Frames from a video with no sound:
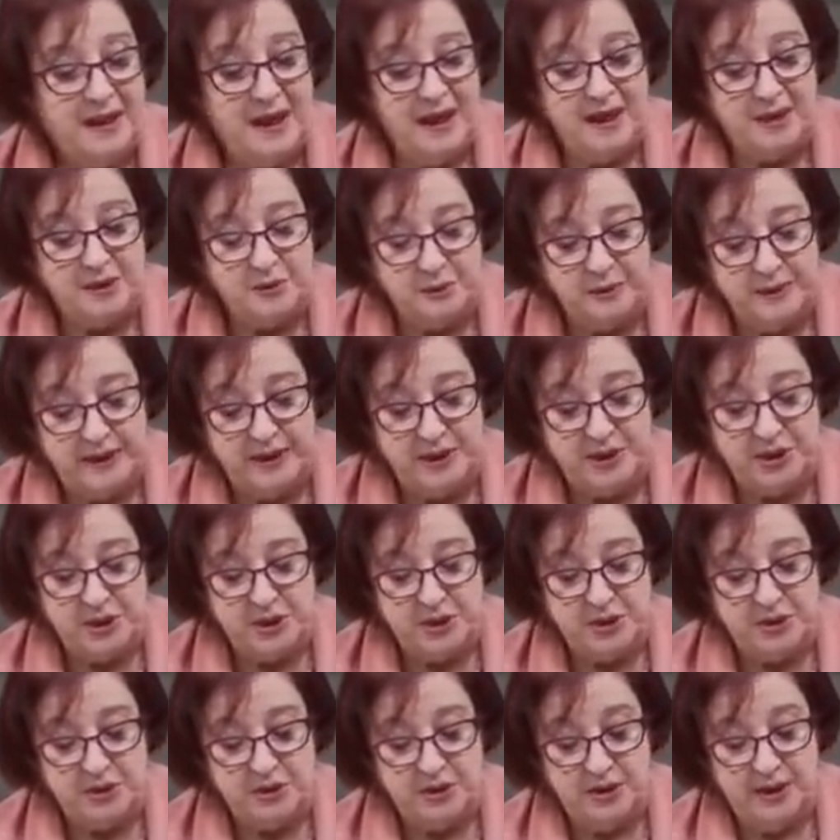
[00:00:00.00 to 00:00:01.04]
at
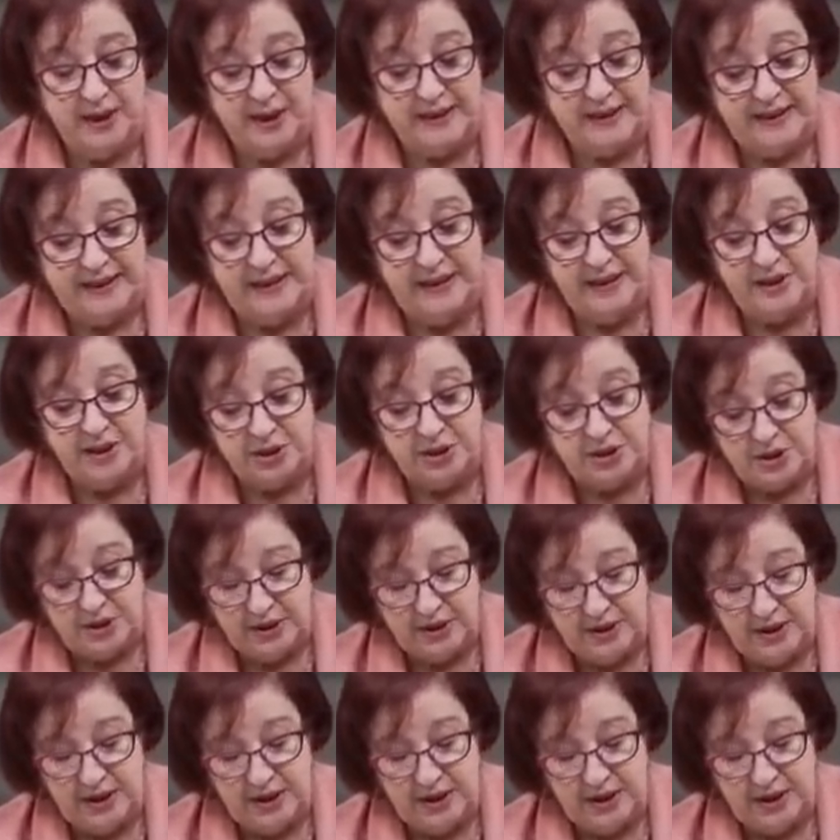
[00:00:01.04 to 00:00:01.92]
which, at each